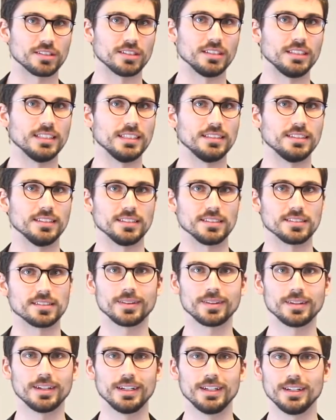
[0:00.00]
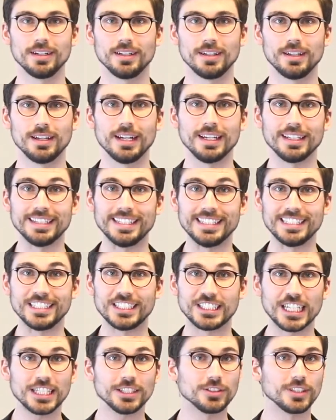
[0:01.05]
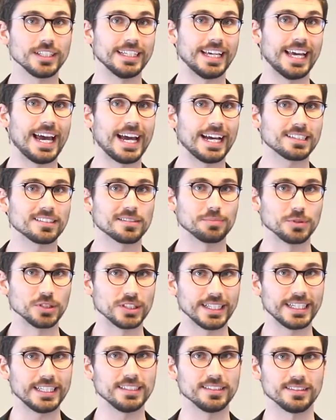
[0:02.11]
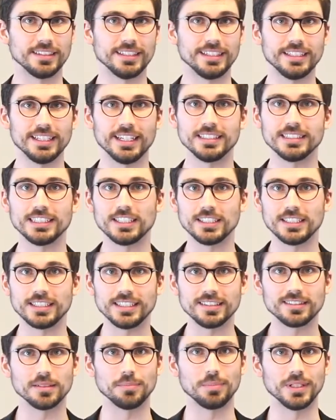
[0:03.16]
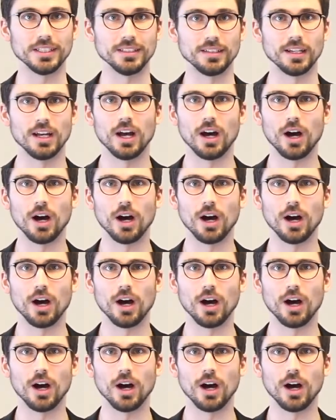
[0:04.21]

in details. They generally act spontaneously and are disciplined